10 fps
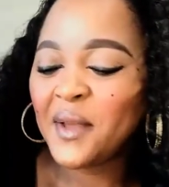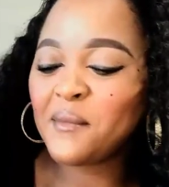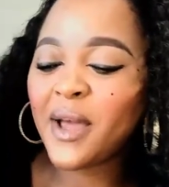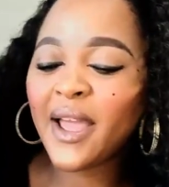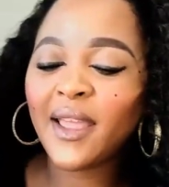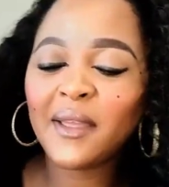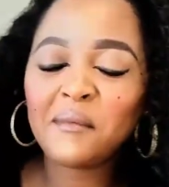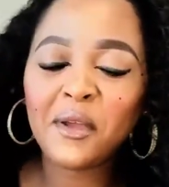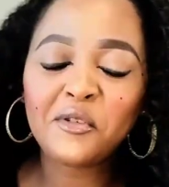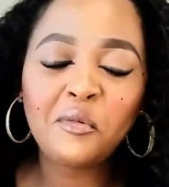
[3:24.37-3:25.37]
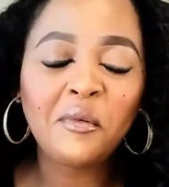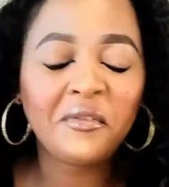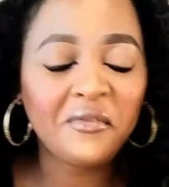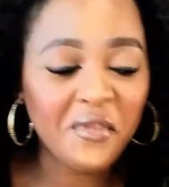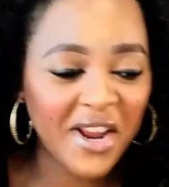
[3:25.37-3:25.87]
My group of
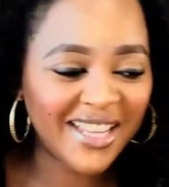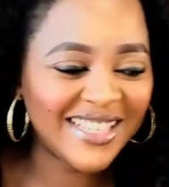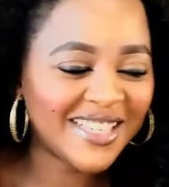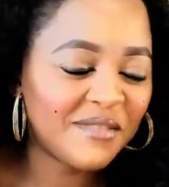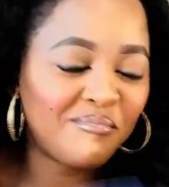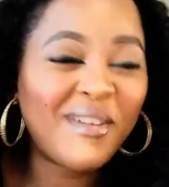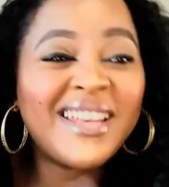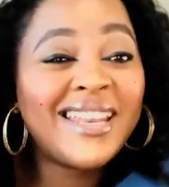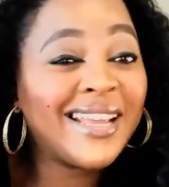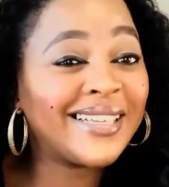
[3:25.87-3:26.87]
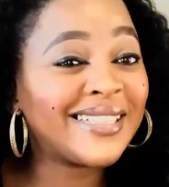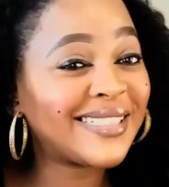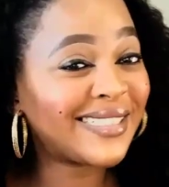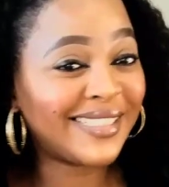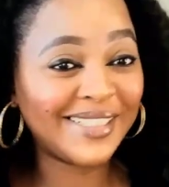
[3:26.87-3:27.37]
friends, my
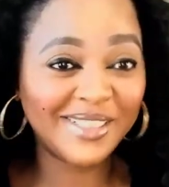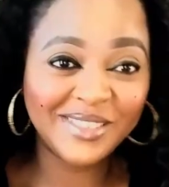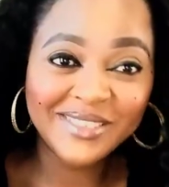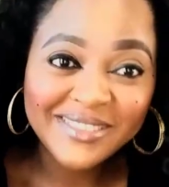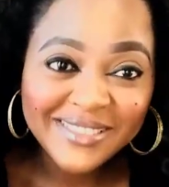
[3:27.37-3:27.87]
niggas, you know,